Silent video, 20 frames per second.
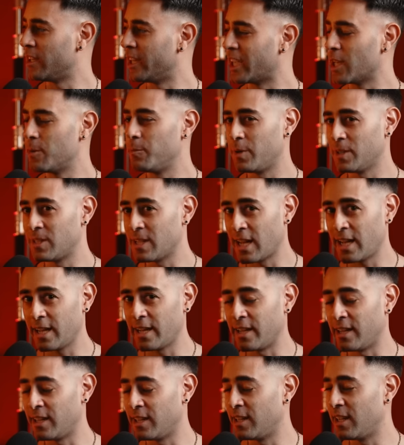like in
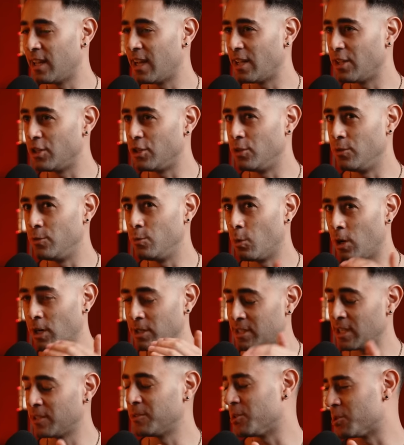Pattaya, you
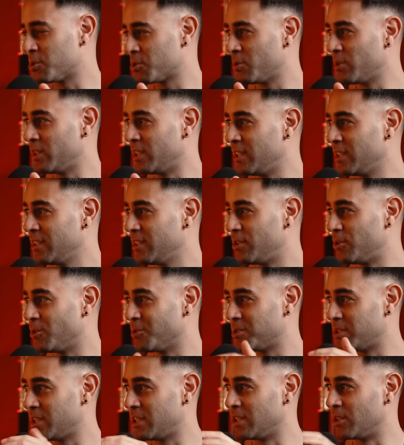walk down the street, you'll
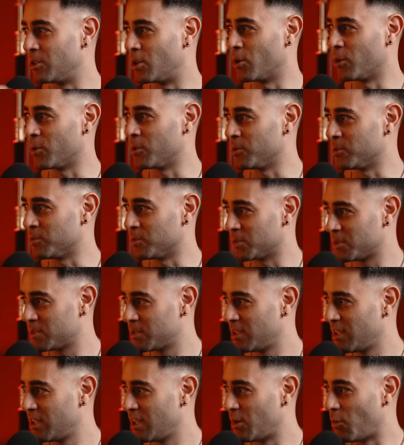see girls...
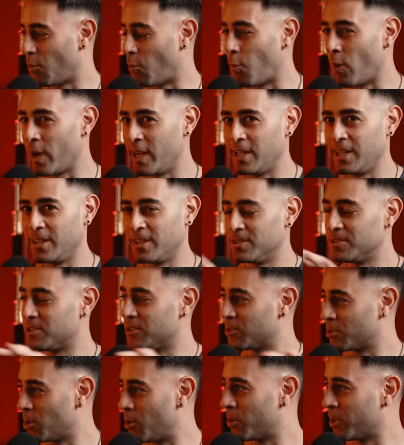waiting
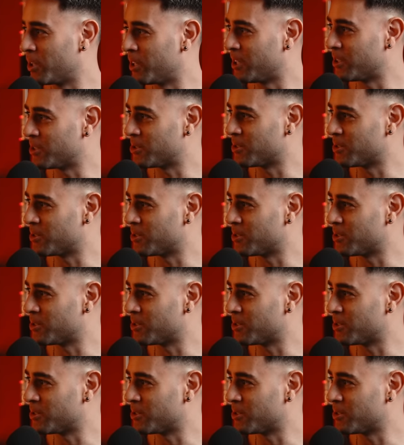under coconut